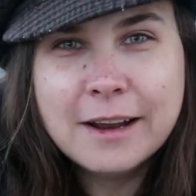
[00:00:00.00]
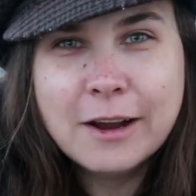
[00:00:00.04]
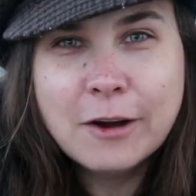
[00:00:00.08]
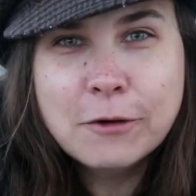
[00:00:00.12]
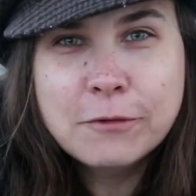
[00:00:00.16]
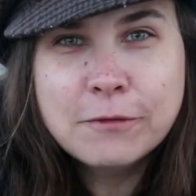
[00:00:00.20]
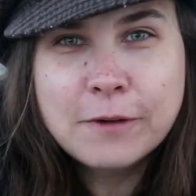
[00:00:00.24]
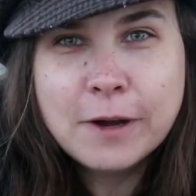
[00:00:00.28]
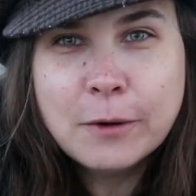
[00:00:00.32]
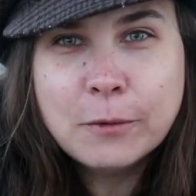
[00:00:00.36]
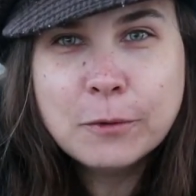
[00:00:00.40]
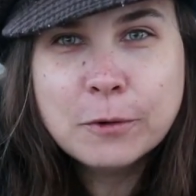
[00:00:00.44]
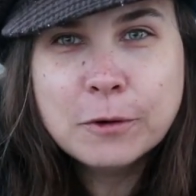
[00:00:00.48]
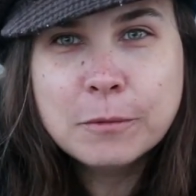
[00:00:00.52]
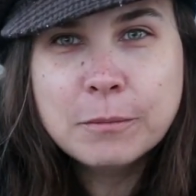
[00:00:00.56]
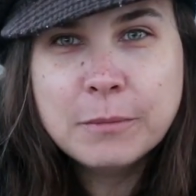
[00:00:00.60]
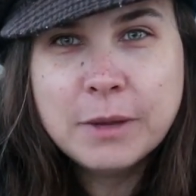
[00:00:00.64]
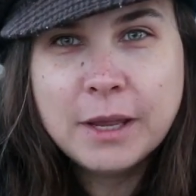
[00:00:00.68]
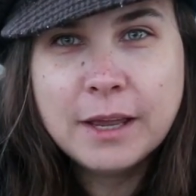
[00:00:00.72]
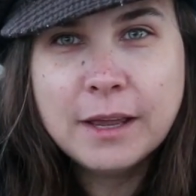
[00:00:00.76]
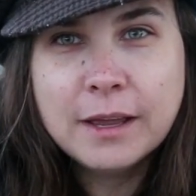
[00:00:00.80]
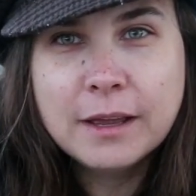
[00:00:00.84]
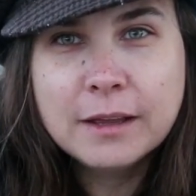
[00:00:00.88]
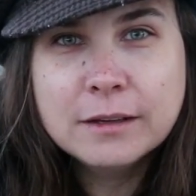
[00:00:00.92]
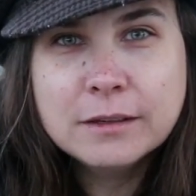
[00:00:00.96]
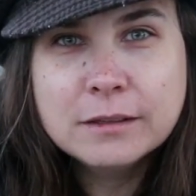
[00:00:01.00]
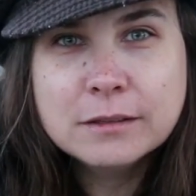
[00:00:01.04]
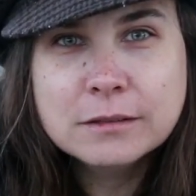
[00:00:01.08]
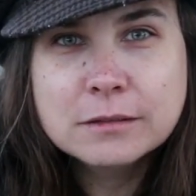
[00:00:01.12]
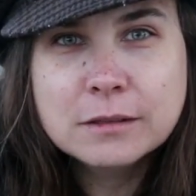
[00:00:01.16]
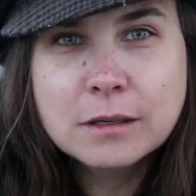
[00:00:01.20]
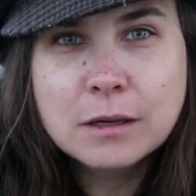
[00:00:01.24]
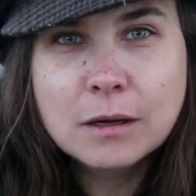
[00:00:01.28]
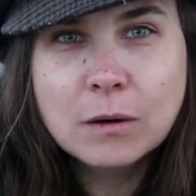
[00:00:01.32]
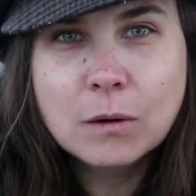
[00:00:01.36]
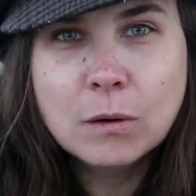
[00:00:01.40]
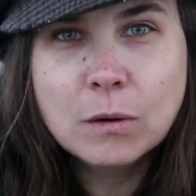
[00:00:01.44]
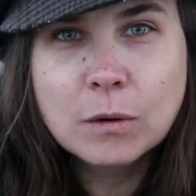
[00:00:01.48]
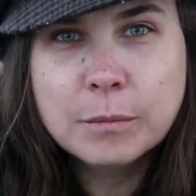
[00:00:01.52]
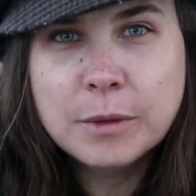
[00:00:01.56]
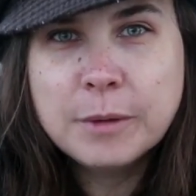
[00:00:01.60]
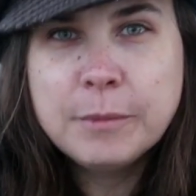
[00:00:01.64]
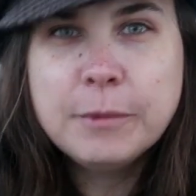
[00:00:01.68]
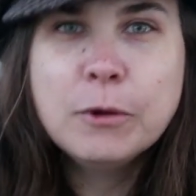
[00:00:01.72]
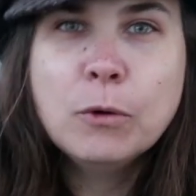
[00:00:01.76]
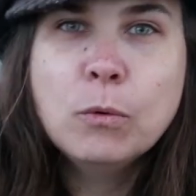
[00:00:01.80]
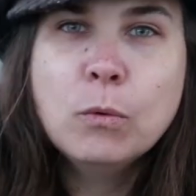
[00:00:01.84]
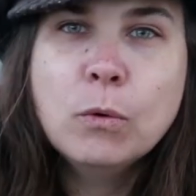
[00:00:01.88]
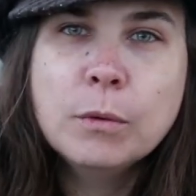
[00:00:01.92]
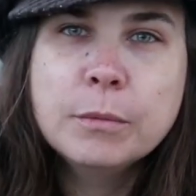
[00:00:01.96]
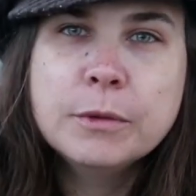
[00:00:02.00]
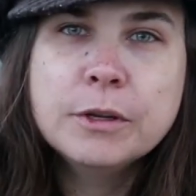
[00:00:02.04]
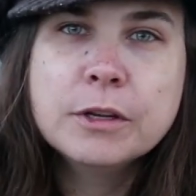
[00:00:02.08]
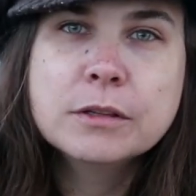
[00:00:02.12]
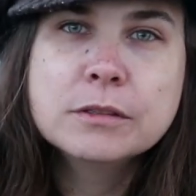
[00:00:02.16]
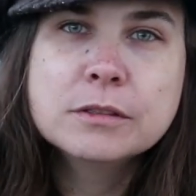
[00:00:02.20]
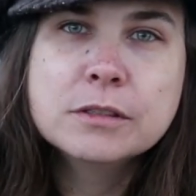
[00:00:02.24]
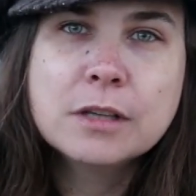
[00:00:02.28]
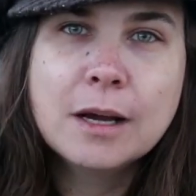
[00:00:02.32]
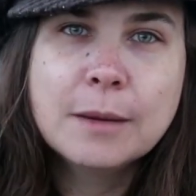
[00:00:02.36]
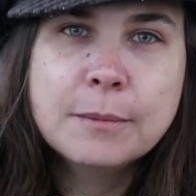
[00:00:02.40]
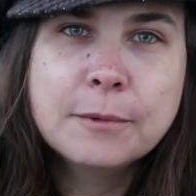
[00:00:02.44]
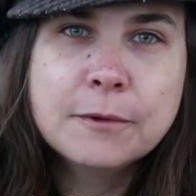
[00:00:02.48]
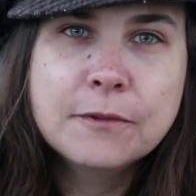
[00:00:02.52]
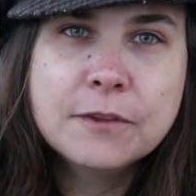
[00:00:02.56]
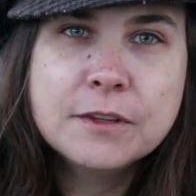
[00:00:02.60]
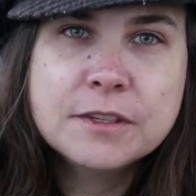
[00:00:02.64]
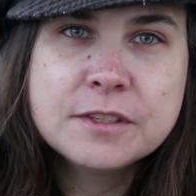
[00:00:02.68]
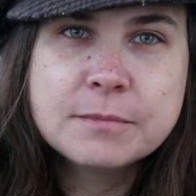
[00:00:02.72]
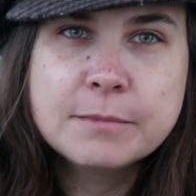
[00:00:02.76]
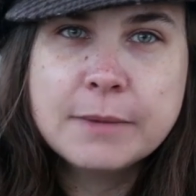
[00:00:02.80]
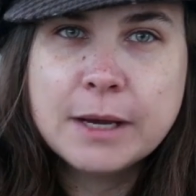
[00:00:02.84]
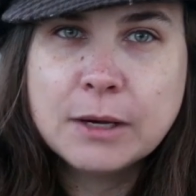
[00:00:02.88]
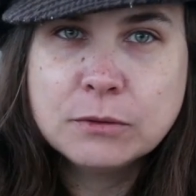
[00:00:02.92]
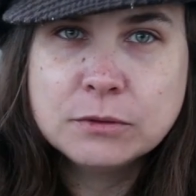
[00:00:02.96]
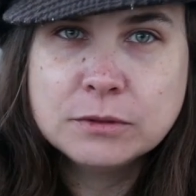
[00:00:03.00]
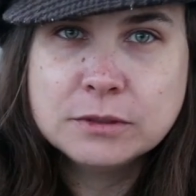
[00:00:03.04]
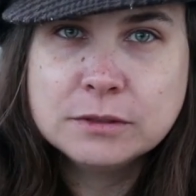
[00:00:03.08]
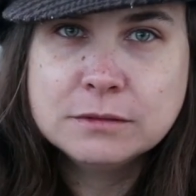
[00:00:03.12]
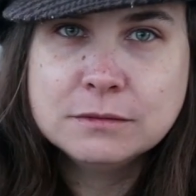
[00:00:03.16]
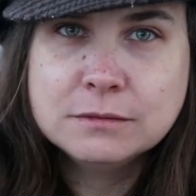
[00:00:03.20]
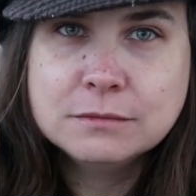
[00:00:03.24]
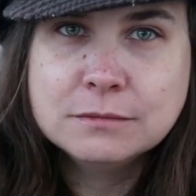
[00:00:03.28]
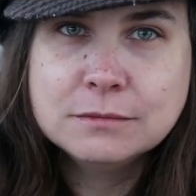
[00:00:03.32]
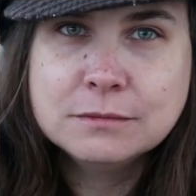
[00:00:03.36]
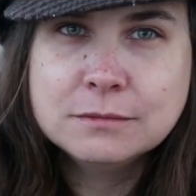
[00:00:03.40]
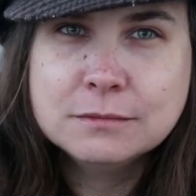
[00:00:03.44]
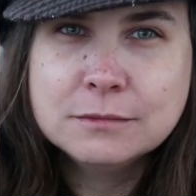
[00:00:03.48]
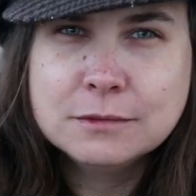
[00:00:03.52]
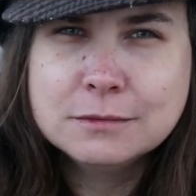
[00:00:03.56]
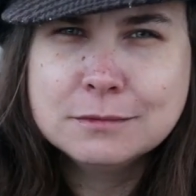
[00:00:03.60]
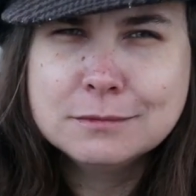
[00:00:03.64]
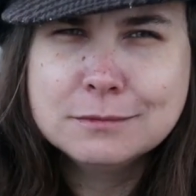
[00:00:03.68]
Now, if I were a man, or maybe a woman on top of this mountain,